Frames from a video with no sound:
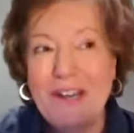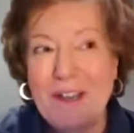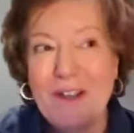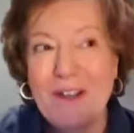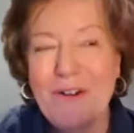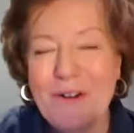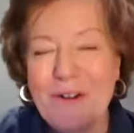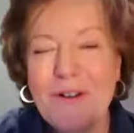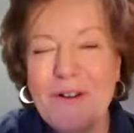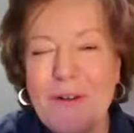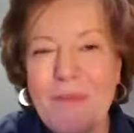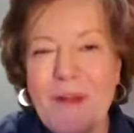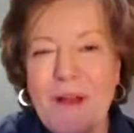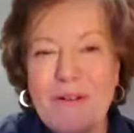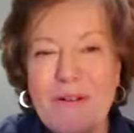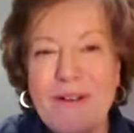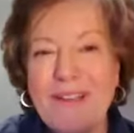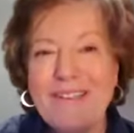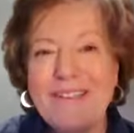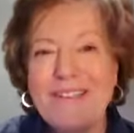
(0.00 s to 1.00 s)
I heard
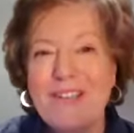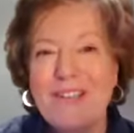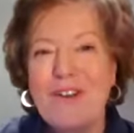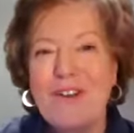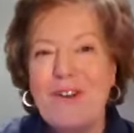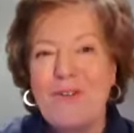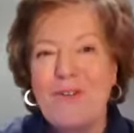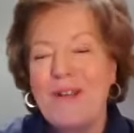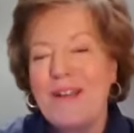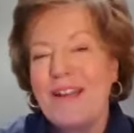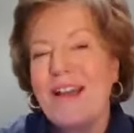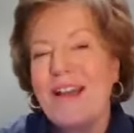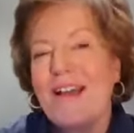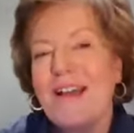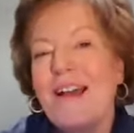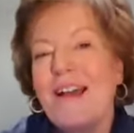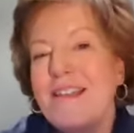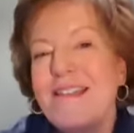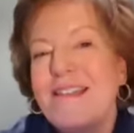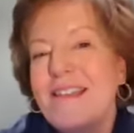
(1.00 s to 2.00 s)
about it, you know, and
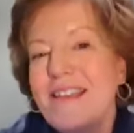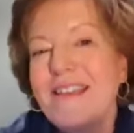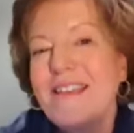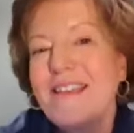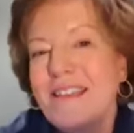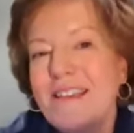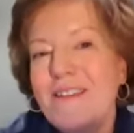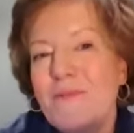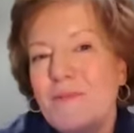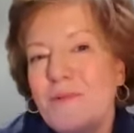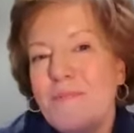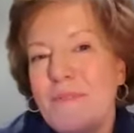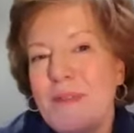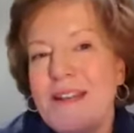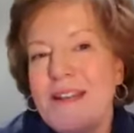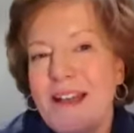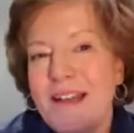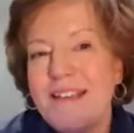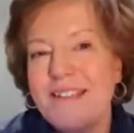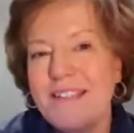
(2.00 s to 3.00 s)
I think it would
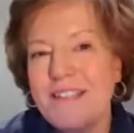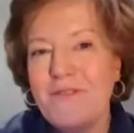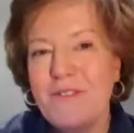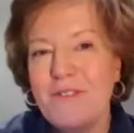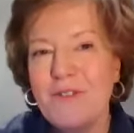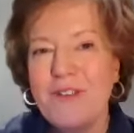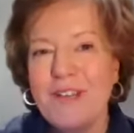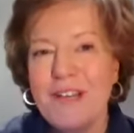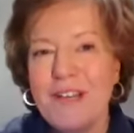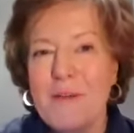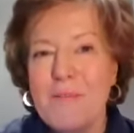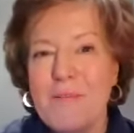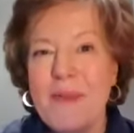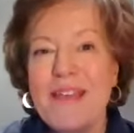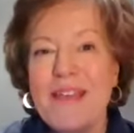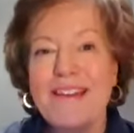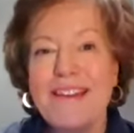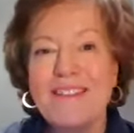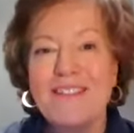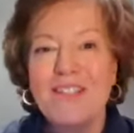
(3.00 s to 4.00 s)
be nice if you could come
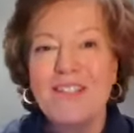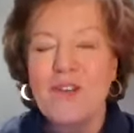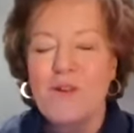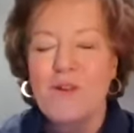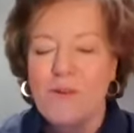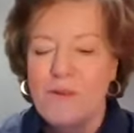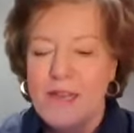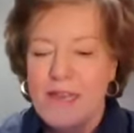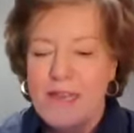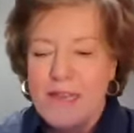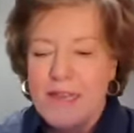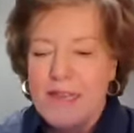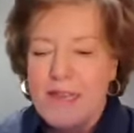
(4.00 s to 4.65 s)
in. And so